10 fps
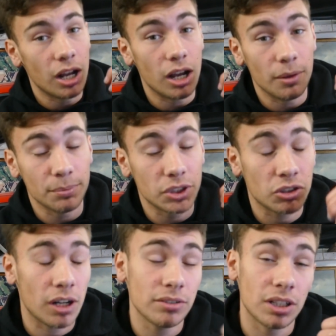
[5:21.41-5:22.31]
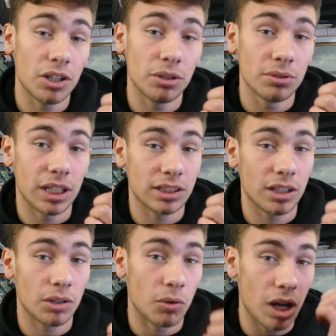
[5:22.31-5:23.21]
Subscribe to the
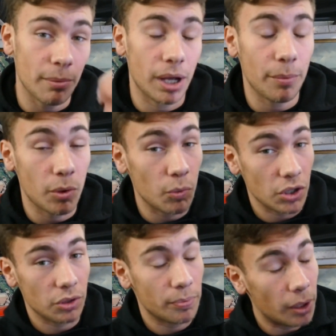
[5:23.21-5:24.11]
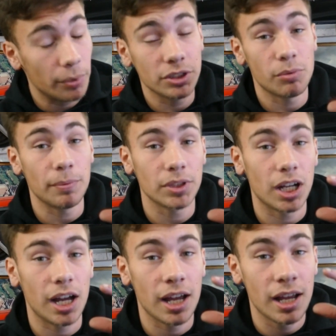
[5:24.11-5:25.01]
newsletter that will come up when you pop onto the
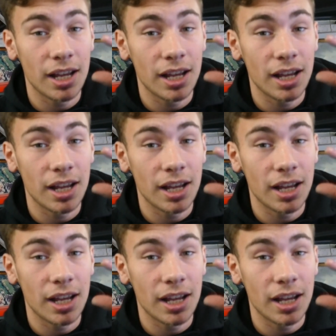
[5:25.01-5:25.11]
website,